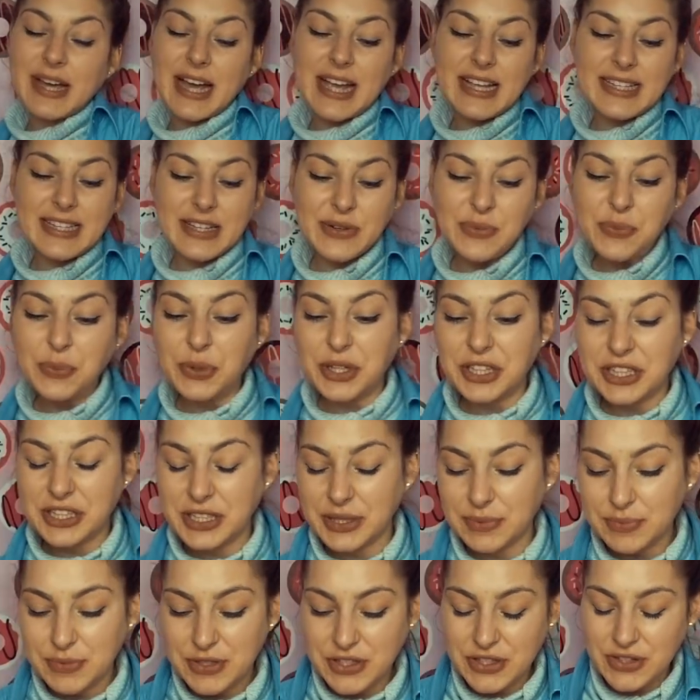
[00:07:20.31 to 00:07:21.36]
guys and
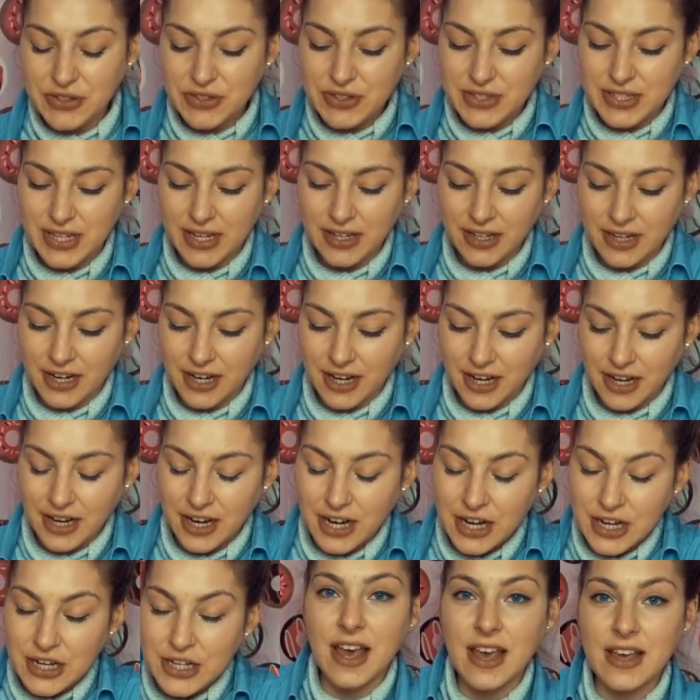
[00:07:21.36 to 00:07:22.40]
welcome to dinner.
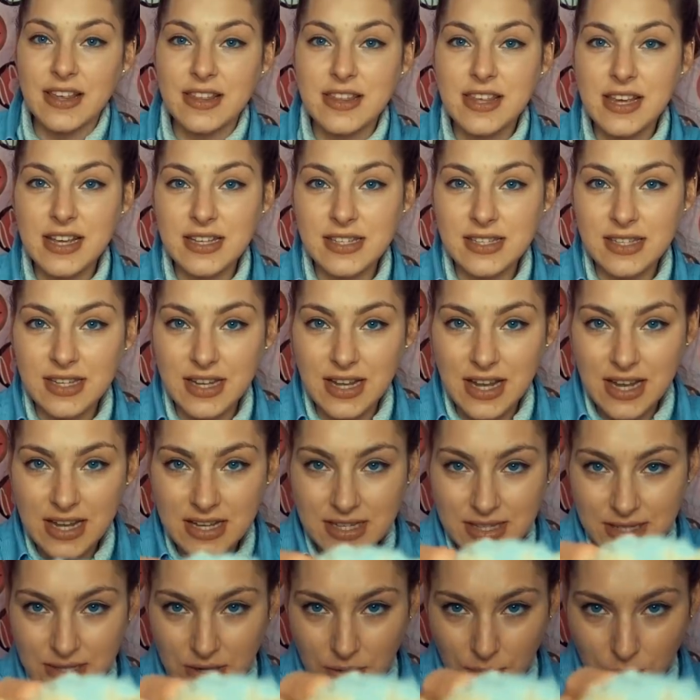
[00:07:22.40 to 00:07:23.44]
This is